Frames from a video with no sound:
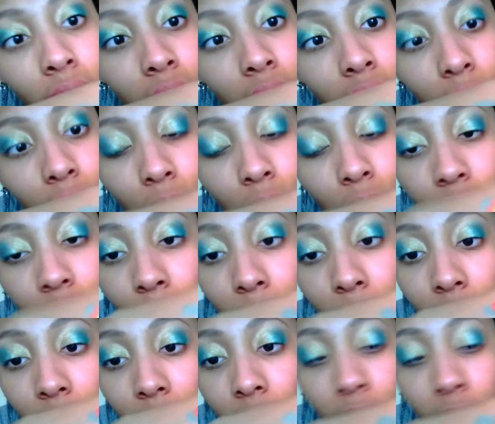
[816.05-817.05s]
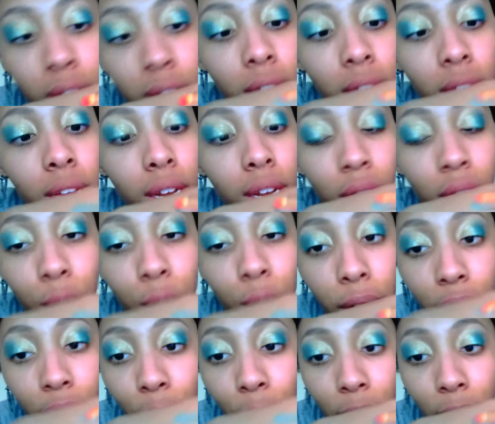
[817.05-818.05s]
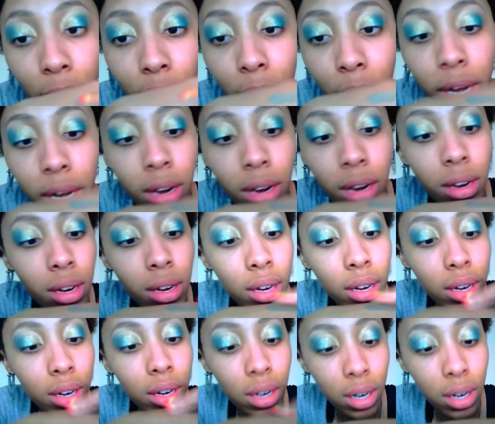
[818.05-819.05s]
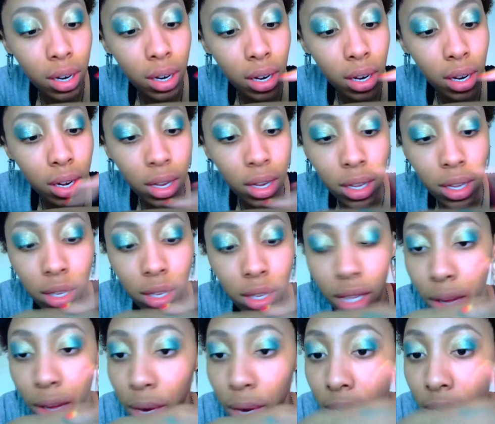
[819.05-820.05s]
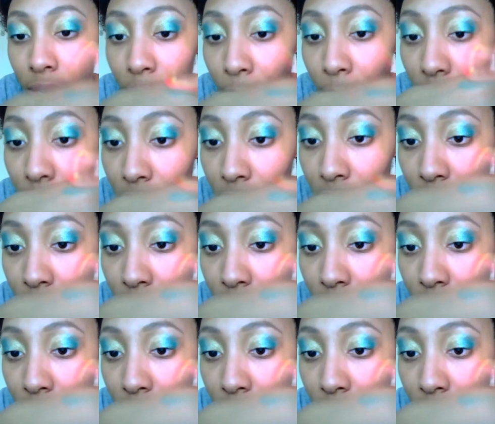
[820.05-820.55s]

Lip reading: Not going anywhere. Nowhere, nowhere, nowhere. Not going anywhere.